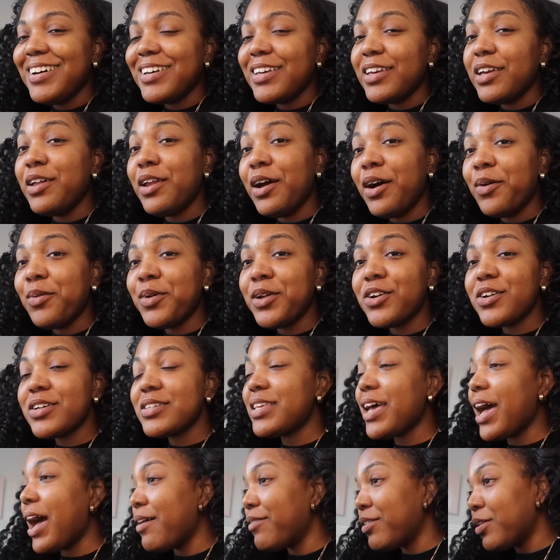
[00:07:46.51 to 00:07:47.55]
You know when you're
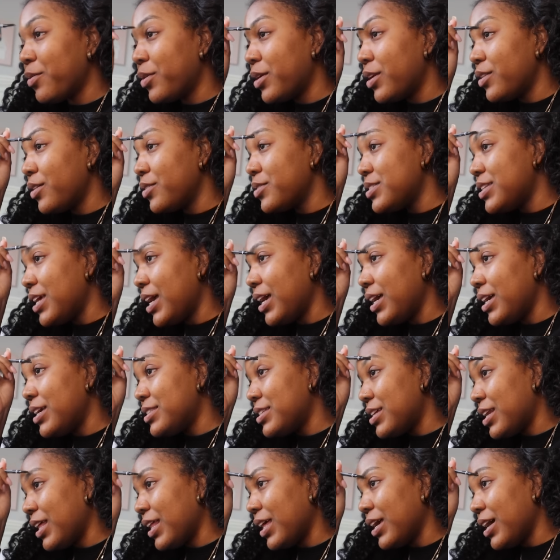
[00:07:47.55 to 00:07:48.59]
just having one of those days
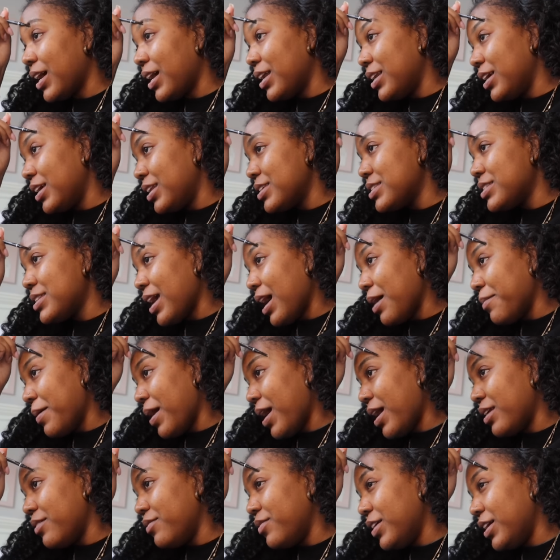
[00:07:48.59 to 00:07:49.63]
and I need to snap
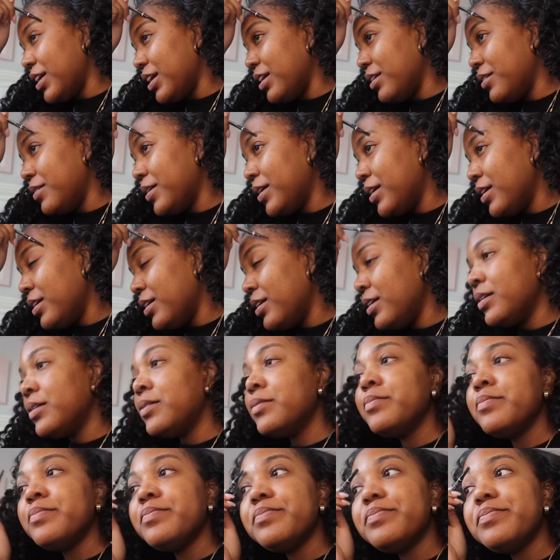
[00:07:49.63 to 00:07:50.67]
out of it.
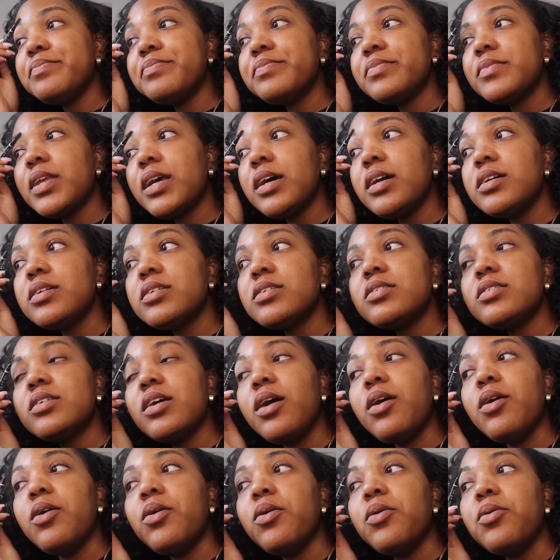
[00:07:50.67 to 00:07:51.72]

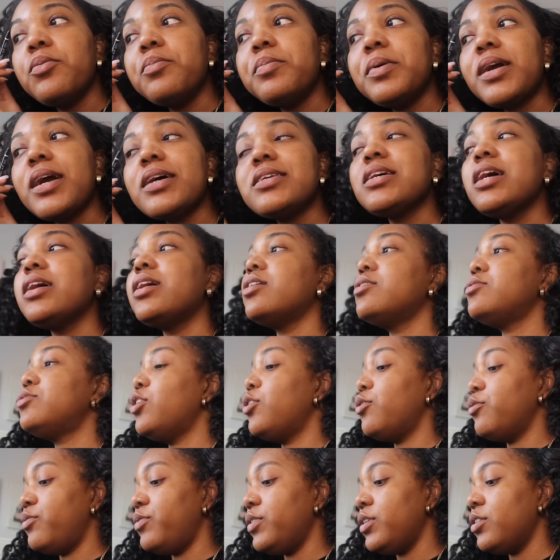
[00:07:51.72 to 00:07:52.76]
So because I
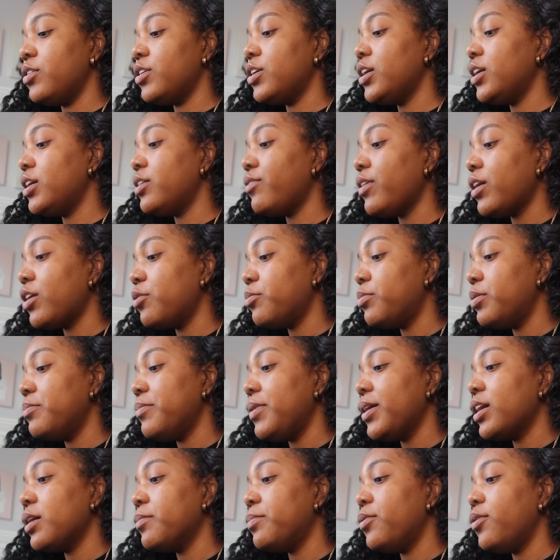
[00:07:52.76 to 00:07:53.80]
don't feel good, if I don't put
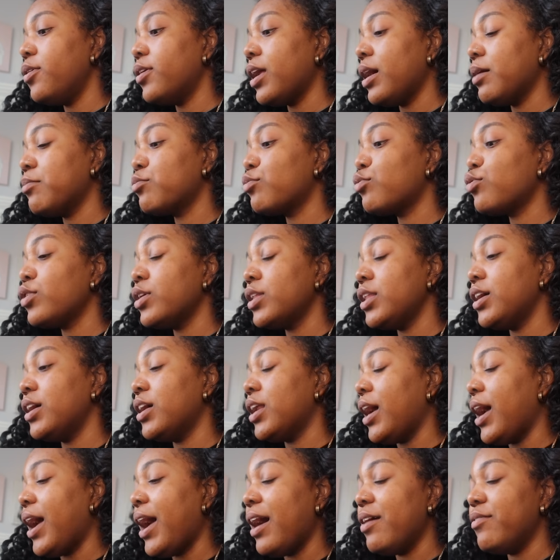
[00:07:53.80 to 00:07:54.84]
makeup on, I'm really gonna
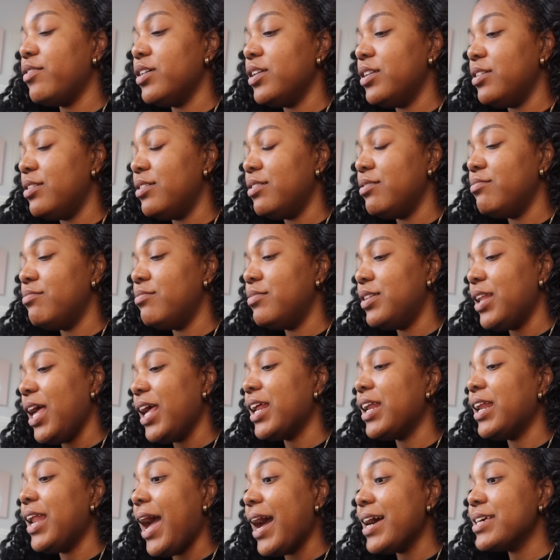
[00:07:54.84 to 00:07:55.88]
have a,
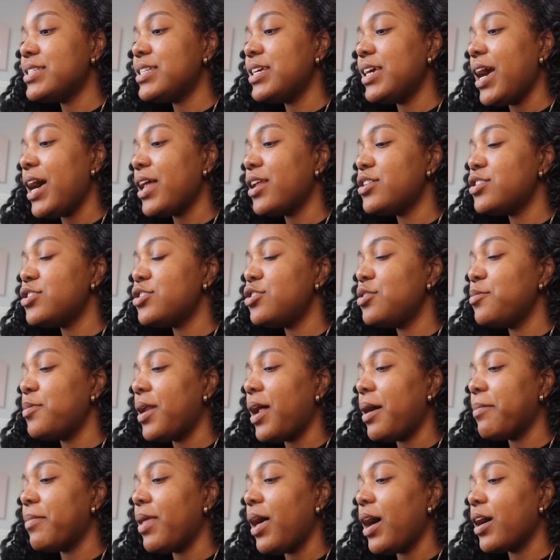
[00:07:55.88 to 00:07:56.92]
not a nasty attitude, but
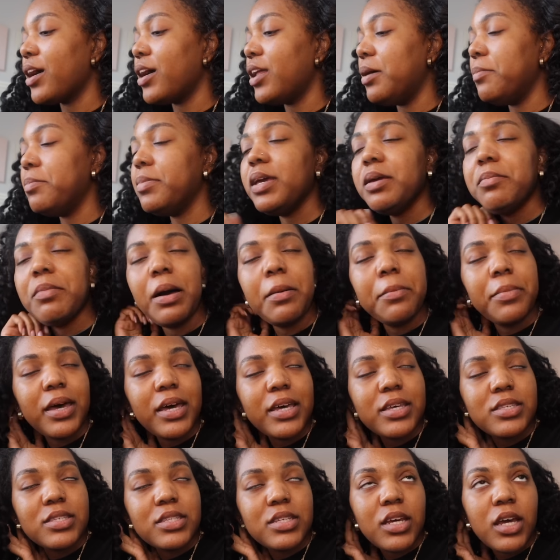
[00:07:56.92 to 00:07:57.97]
I'm not gonna be my
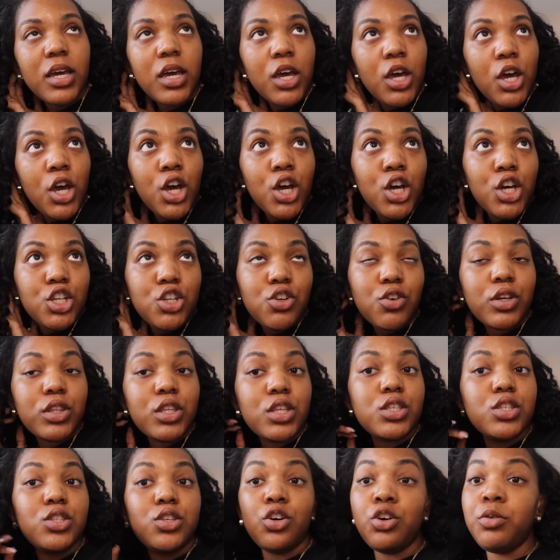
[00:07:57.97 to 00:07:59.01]
best during the
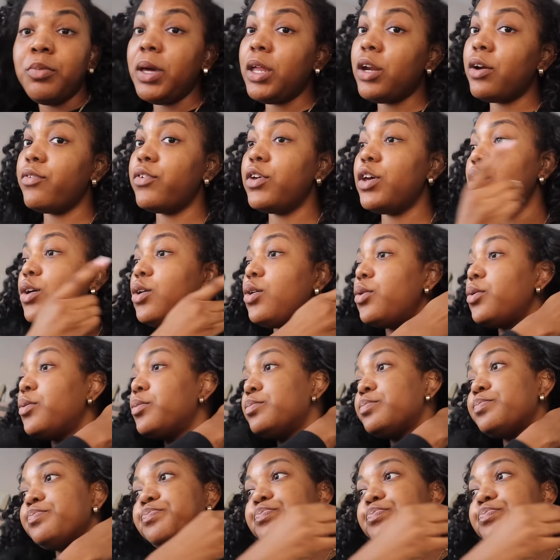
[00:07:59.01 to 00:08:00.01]
Zoom interview.